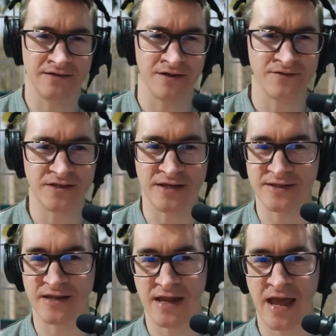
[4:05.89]
I think you
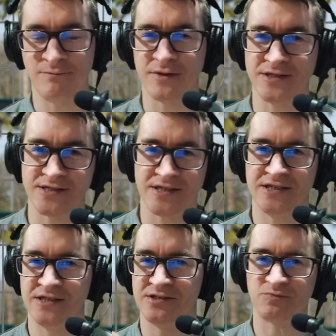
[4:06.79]
need the
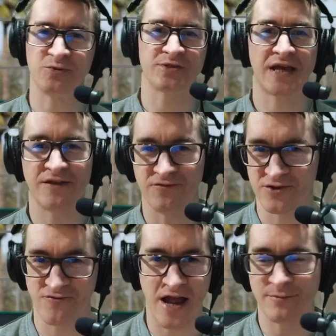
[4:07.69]
NBC Sports
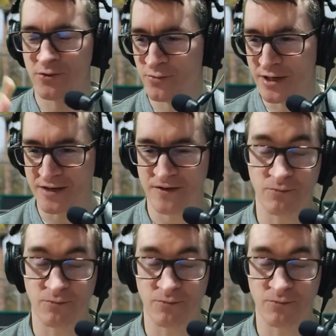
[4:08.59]
California app or whatever.